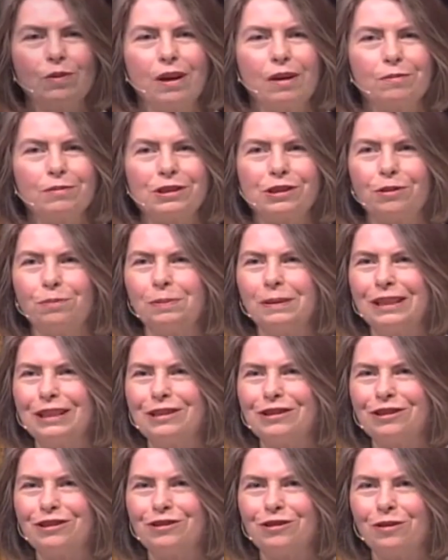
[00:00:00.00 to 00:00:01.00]
why I was so
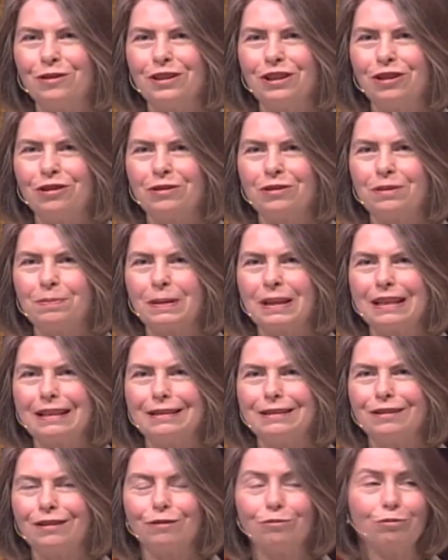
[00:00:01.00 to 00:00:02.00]
pleased to join you is
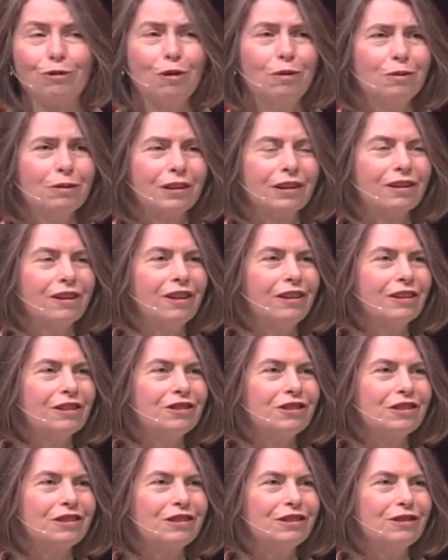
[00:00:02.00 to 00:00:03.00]
because of the role that
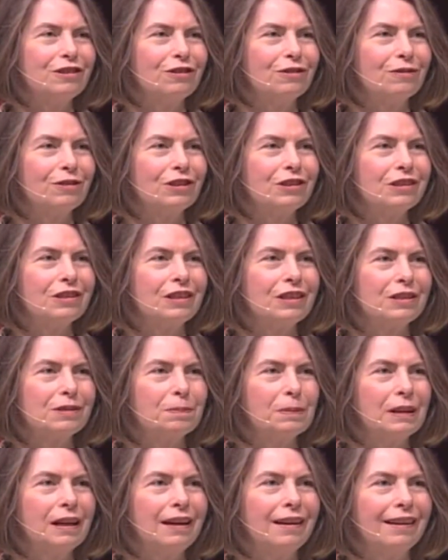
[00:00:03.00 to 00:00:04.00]
colleges and universities
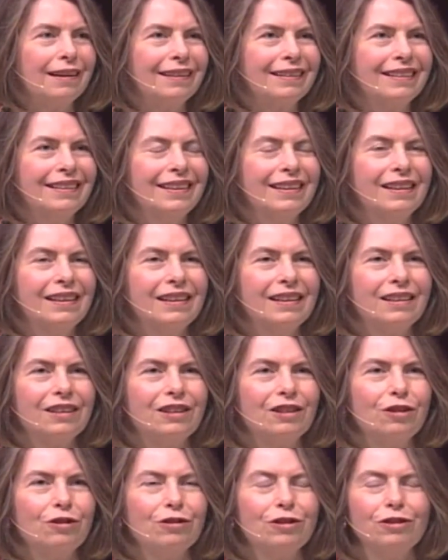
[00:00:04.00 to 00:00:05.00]
play.
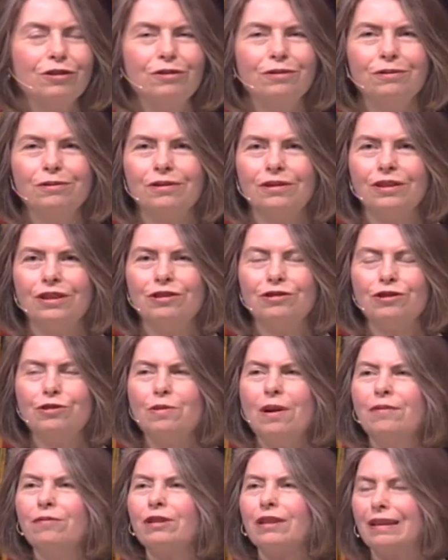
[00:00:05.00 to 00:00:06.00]
You know, you, you do
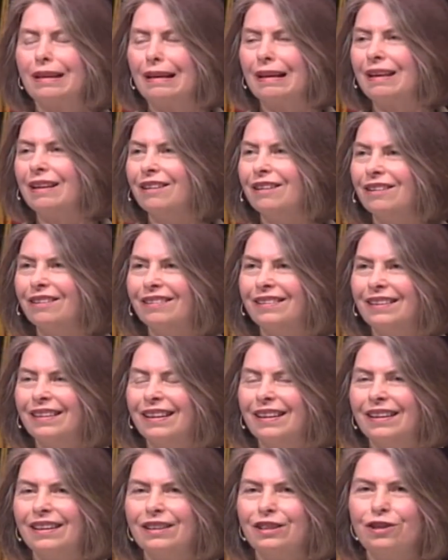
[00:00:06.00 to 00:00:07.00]
everything here.
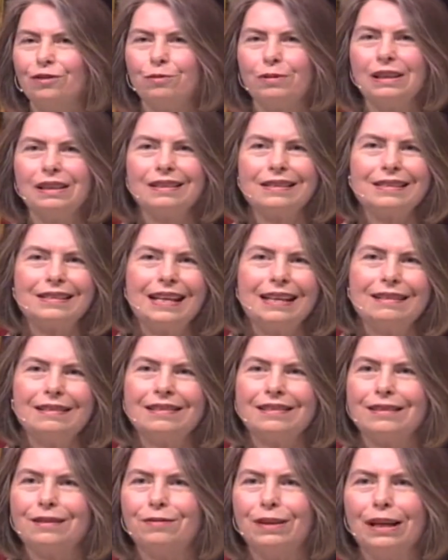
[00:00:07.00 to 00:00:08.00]
You're real
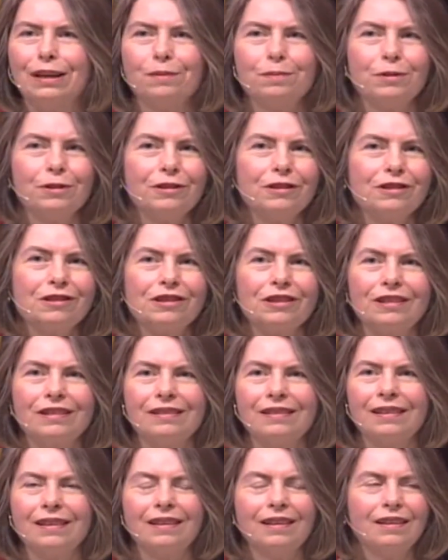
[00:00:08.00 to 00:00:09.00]
estate developers
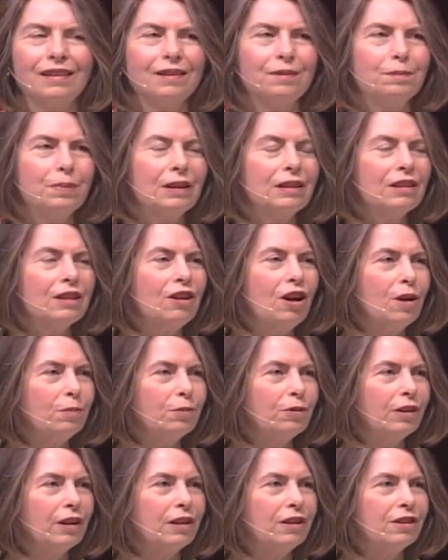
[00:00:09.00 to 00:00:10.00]
and building
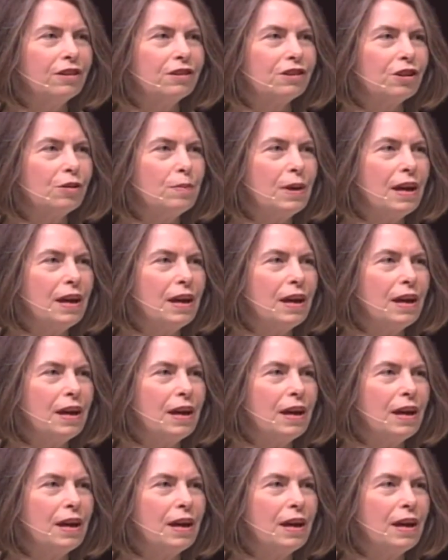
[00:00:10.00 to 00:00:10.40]
operators, you